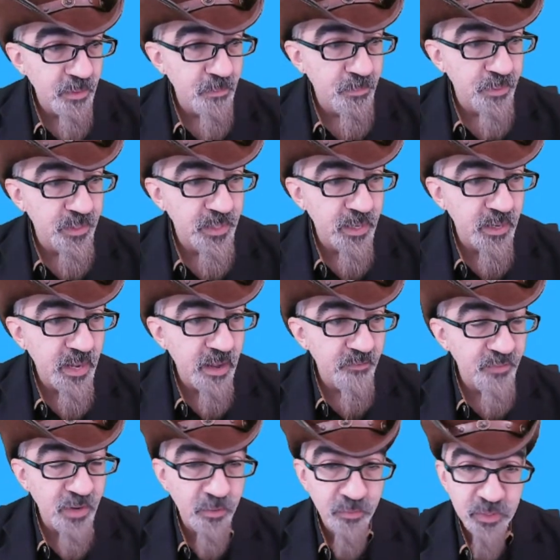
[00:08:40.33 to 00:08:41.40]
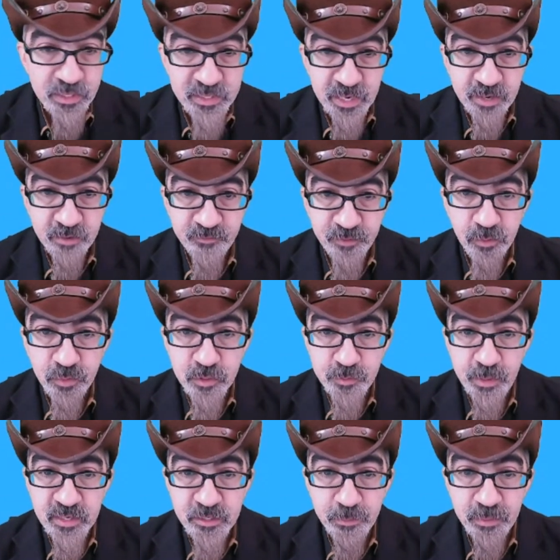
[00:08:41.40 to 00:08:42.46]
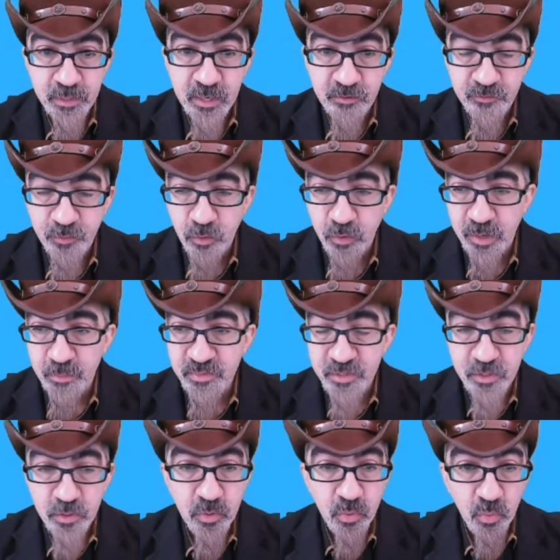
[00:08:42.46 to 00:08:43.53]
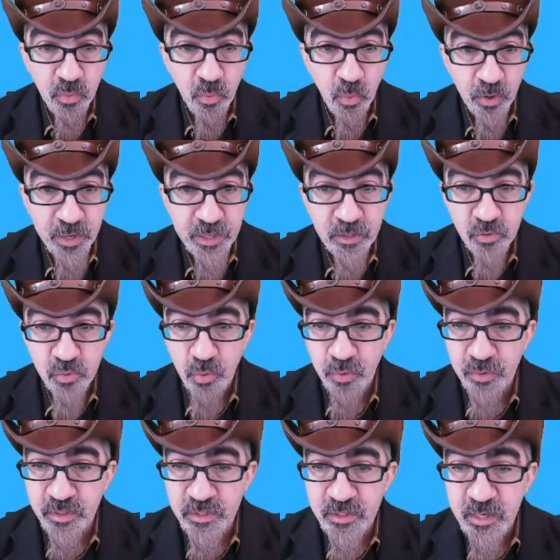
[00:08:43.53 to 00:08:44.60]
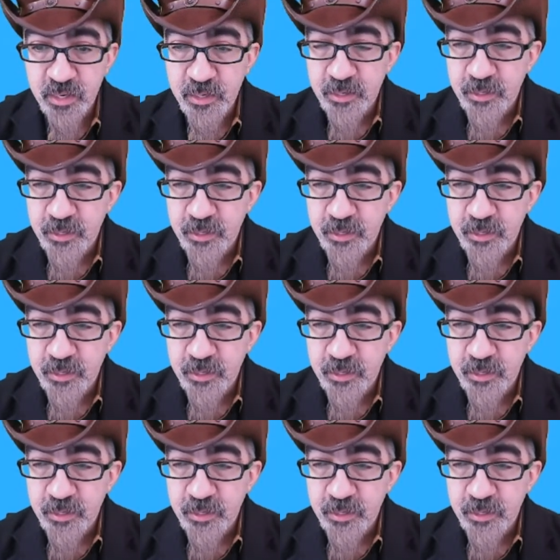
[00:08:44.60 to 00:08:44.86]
but I have not really taken full responsibility for, and I'm still working towards